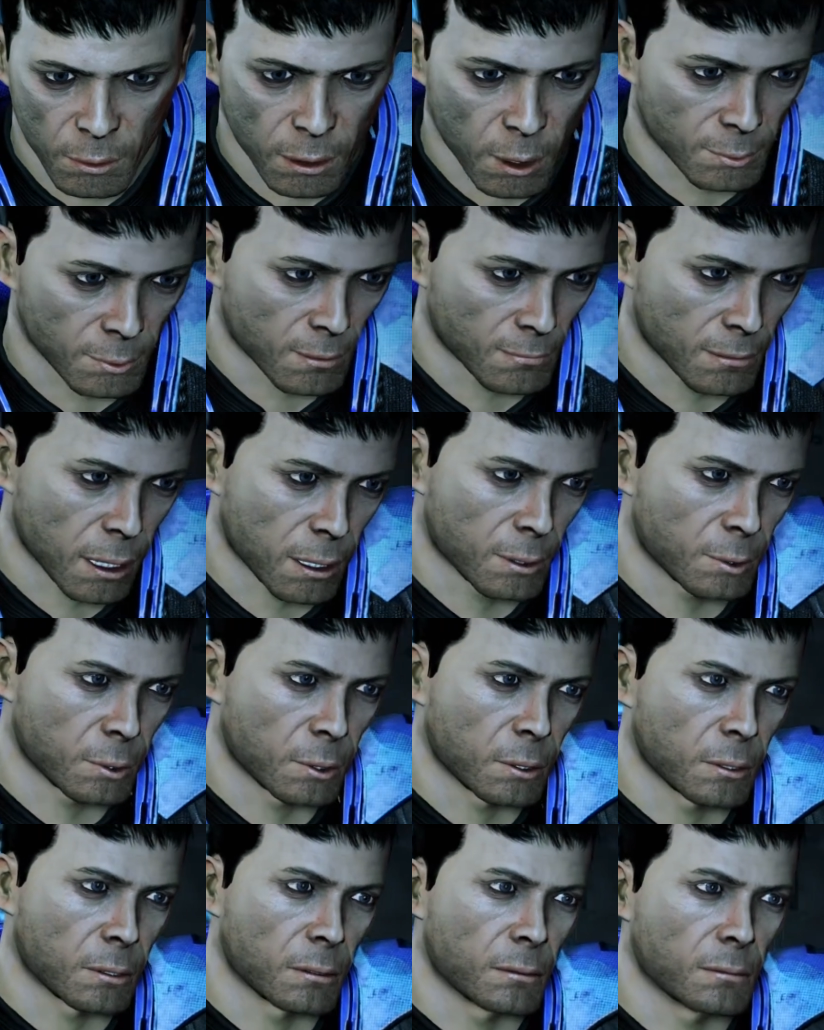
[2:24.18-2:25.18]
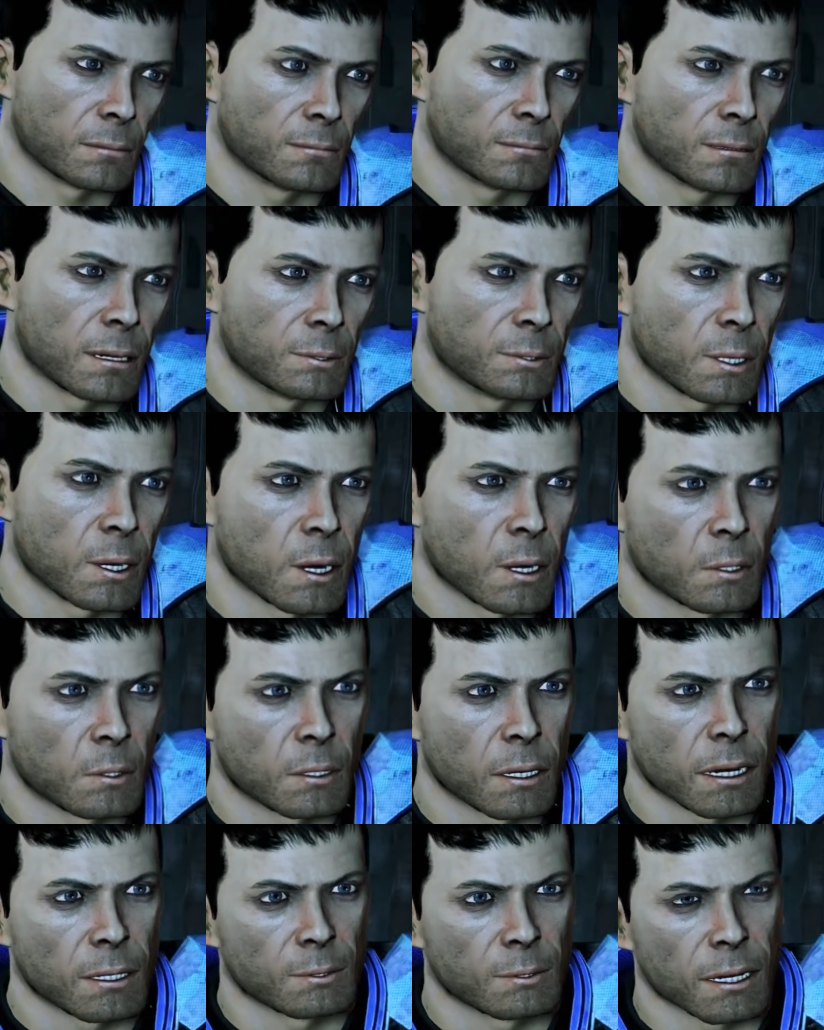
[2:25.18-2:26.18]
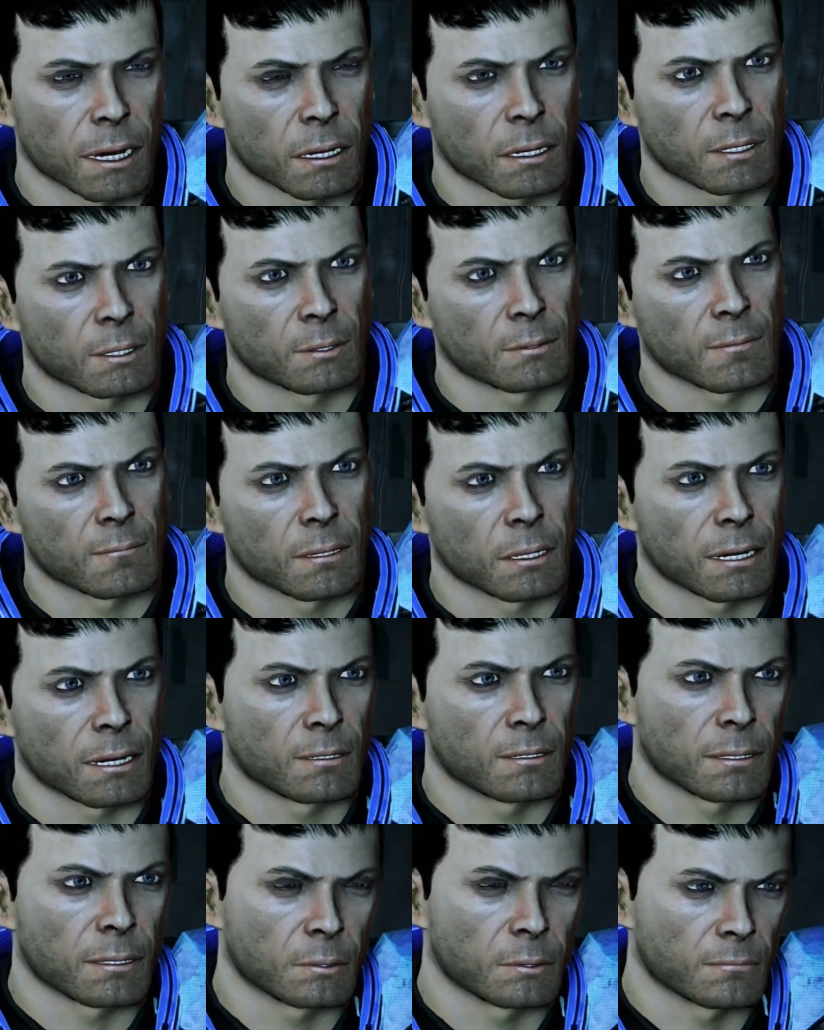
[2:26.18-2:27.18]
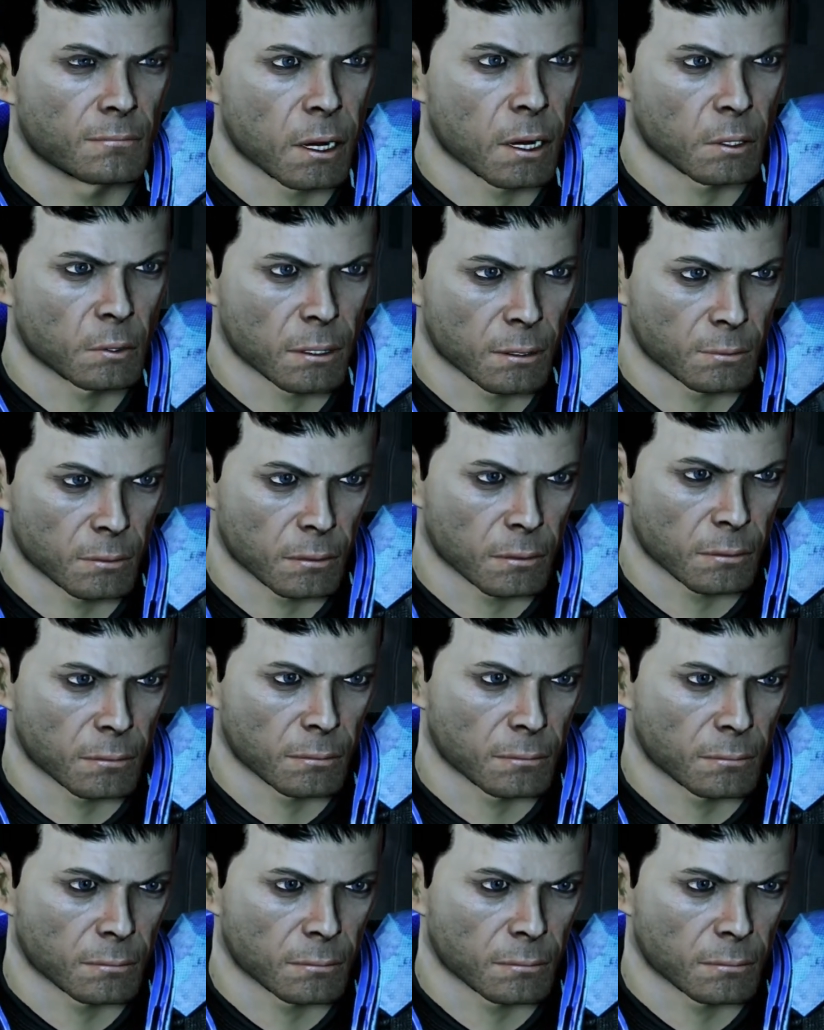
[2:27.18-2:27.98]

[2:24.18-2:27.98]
We don't know much, but no Rachni activity has been reported.